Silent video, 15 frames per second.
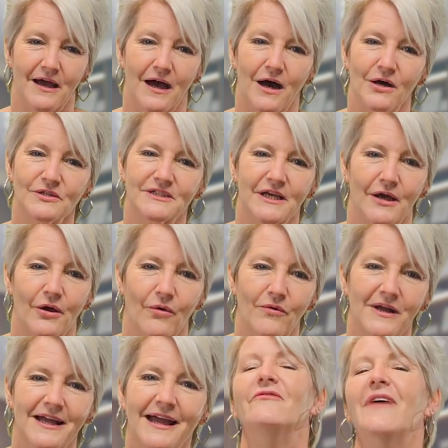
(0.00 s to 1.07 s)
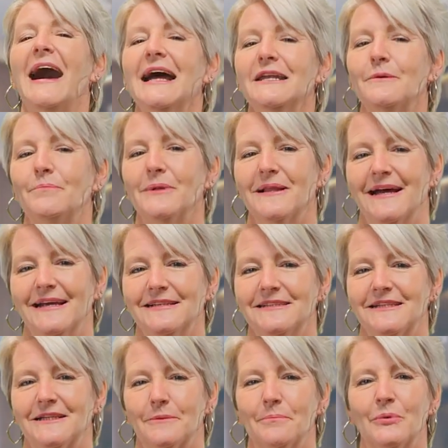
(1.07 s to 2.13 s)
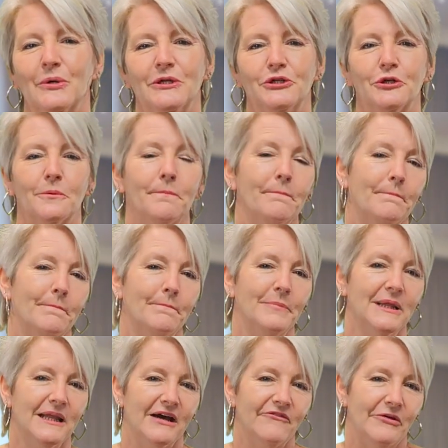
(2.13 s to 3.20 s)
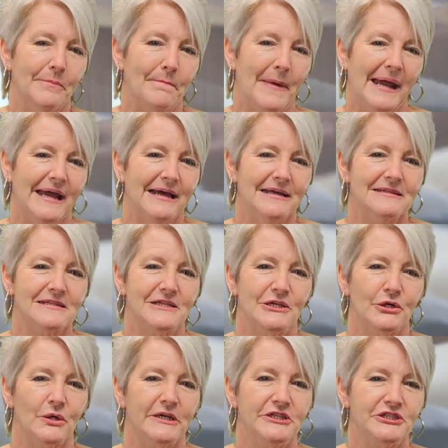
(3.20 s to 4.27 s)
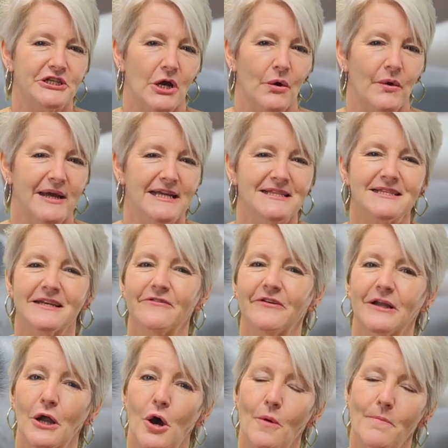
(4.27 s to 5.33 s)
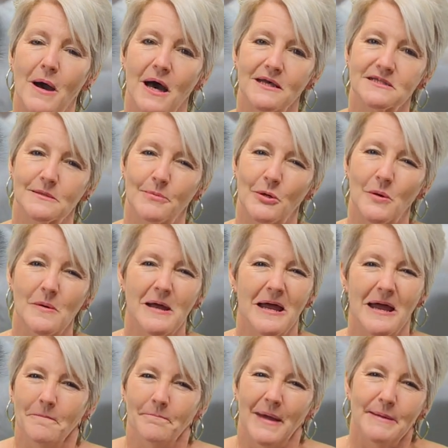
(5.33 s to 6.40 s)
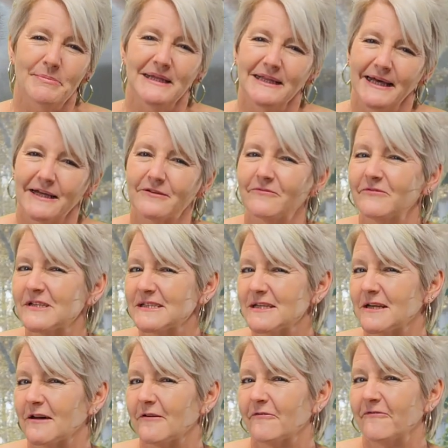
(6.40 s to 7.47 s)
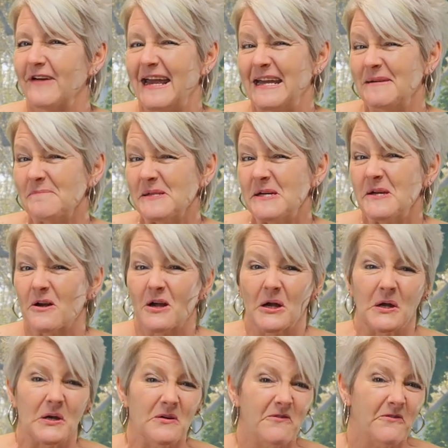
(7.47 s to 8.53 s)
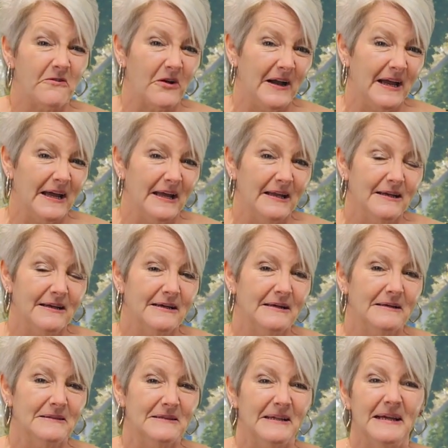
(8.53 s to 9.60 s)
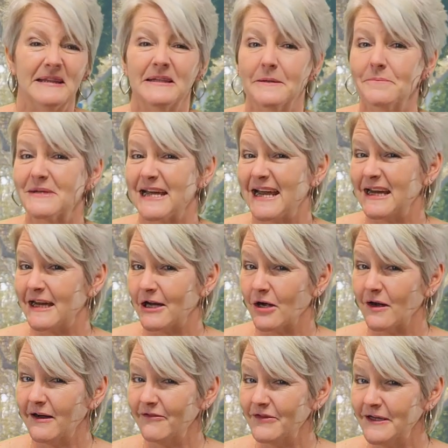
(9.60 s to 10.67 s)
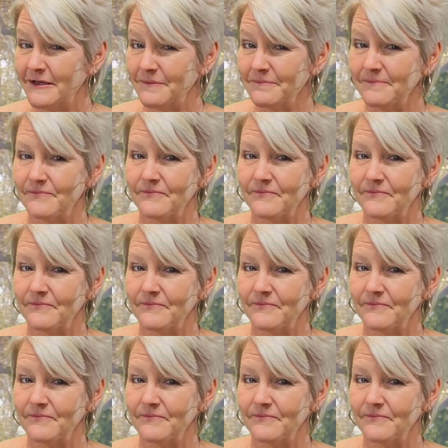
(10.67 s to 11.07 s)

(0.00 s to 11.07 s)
Also, find a place to put your beloved pets during showings if at all possible. Maybe let them visit a family or a good friend. Let them take care of them.